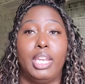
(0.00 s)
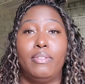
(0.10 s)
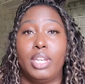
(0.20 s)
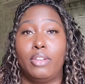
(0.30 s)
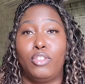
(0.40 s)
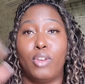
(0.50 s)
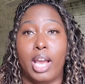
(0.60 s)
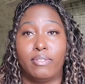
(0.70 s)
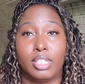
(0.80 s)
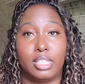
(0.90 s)
even if you
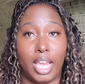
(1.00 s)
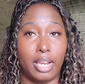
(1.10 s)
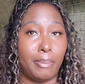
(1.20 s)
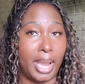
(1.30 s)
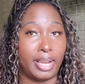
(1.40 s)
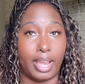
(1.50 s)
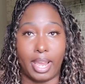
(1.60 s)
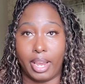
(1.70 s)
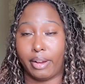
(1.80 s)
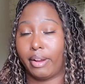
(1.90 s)
have to take a pack of
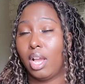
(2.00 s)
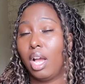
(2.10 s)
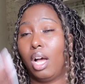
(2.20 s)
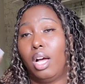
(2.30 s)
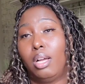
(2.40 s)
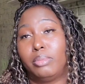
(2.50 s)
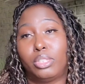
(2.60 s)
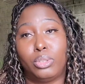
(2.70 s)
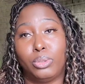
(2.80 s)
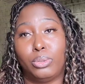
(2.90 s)
hair up
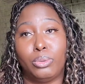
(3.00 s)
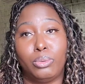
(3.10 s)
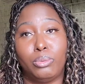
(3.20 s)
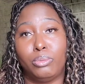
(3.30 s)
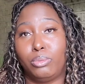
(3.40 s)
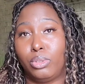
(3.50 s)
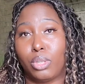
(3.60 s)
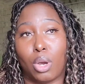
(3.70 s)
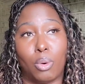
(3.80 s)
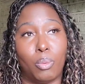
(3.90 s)
to, you
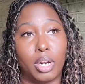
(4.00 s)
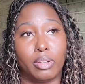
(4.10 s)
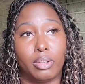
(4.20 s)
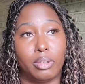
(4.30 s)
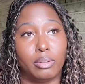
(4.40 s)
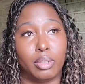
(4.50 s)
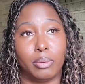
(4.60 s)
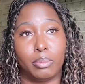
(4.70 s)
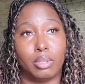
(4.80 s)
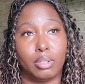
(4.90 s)
know, one of the,
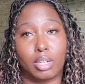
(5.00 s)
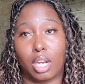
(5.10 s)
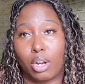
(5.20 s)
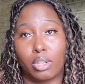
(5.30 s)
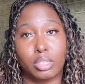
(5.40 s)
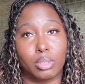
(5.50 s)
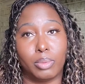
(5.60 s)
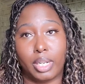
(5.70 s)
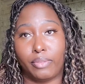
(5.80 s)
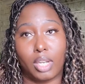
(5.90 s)
the, the clerks or
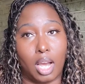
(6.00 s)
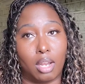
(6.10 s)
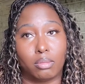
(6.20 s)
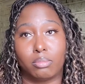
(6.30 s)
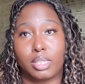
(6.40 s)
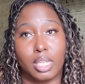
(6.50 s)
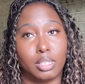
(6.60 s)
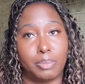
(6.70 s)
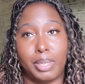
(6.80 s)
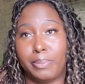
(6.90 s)
whatever you call them,
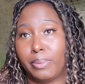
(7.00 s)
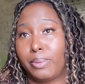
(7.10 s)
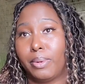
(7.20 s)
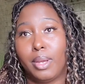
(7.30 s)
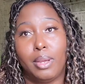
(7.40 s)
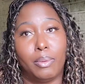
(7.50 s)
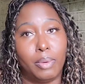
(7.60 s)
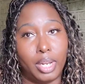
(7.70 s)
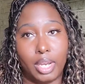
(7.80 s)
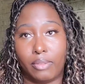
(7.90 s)
salespeople,
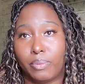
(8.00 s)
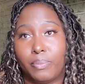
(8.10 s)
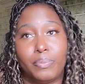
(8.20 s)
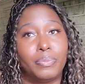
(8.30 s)
whatever,